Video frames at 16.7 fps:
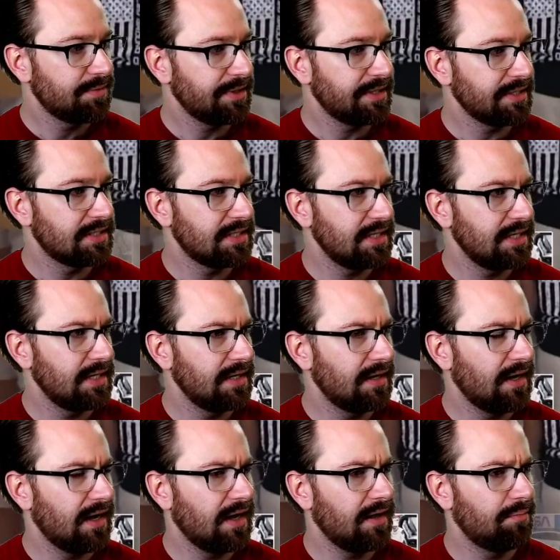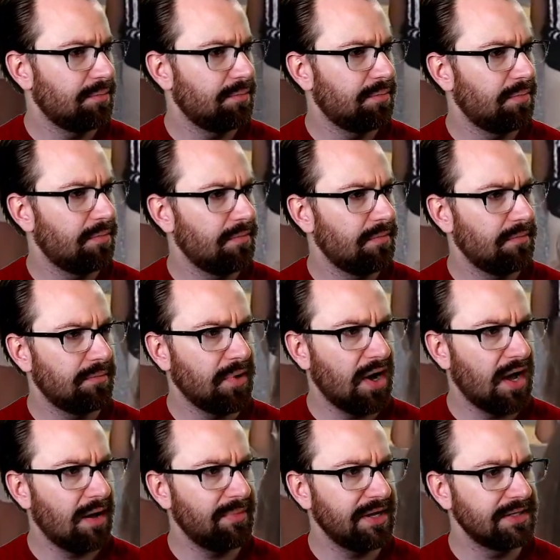we can see uh,
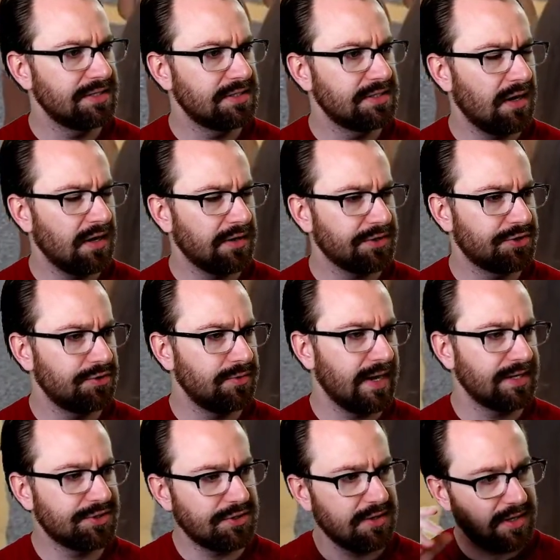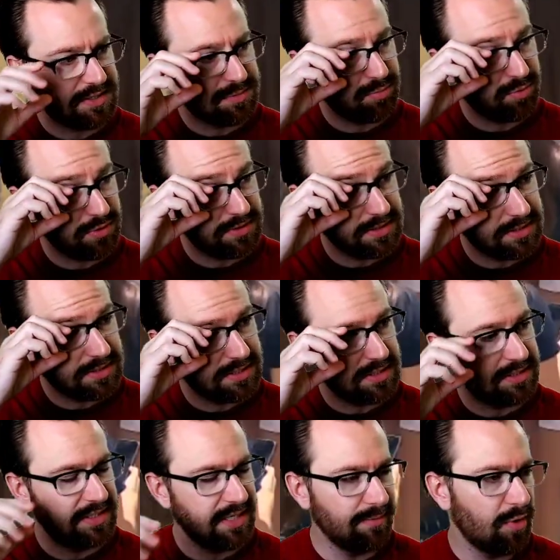Bob and Doug, the two astronauts aboard this
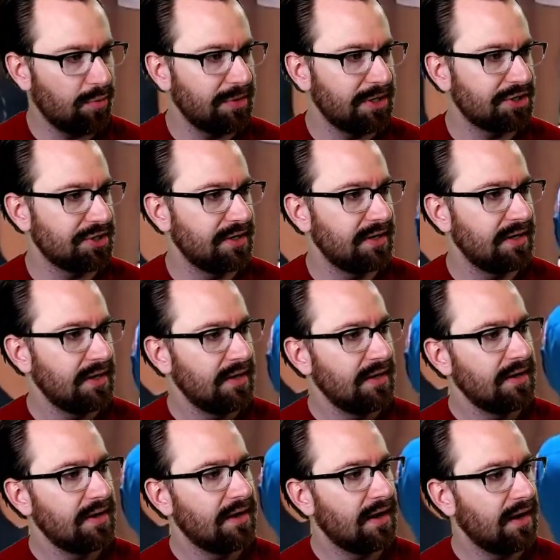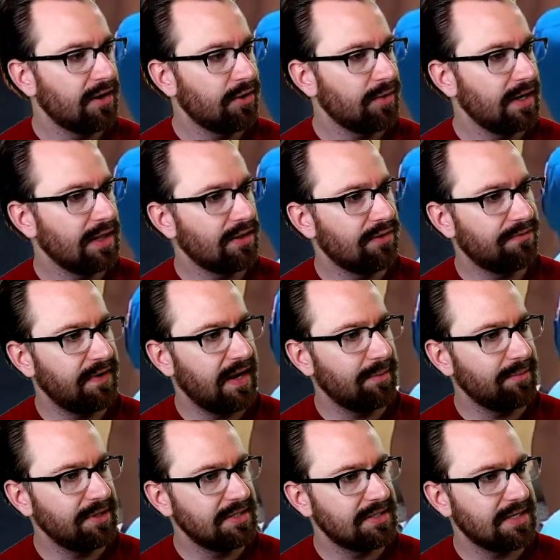demo mission, greeting their
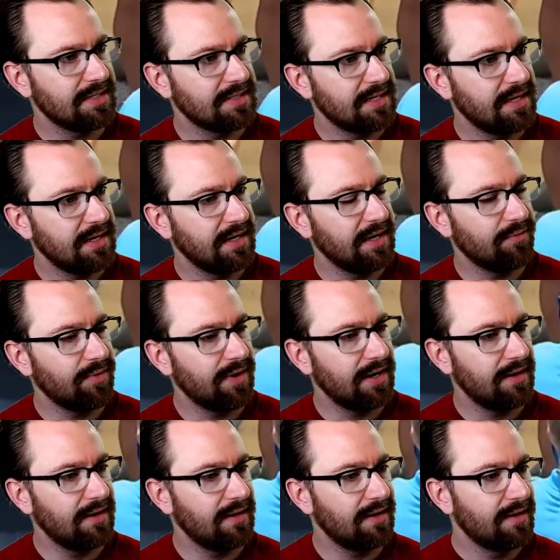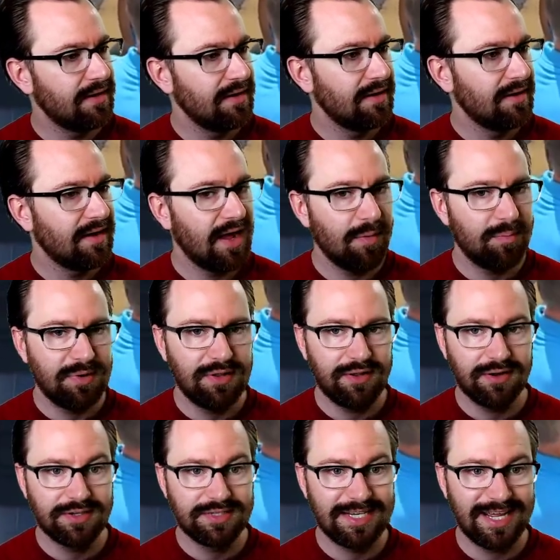families as they get ready to hop in
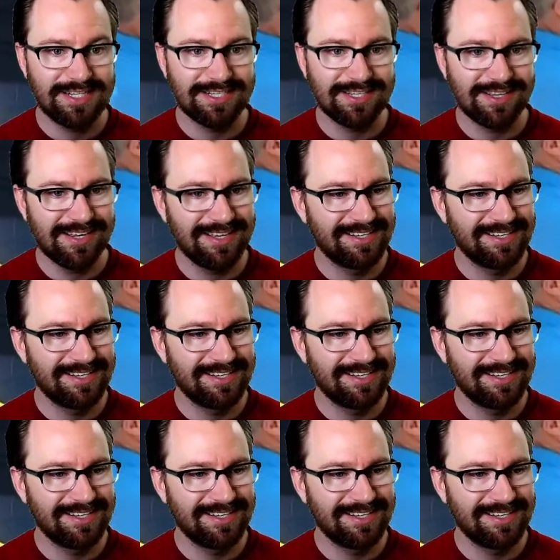their Tesla